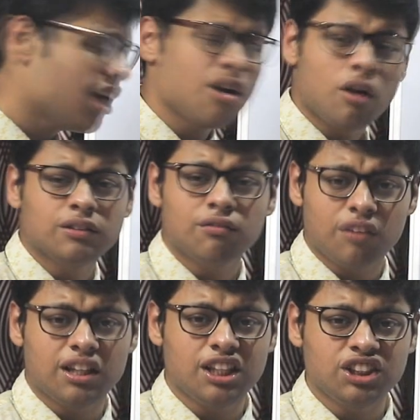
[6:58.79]
thinking of
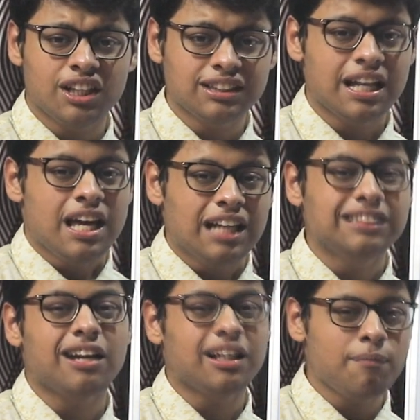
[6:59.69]
some fictitious,
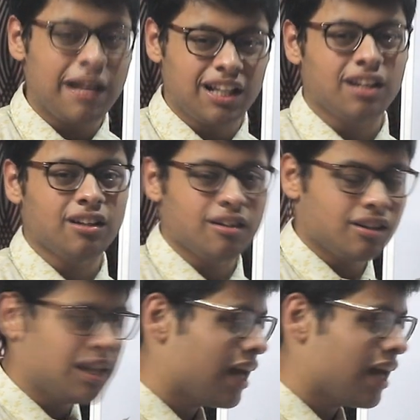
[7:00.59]
it's rather better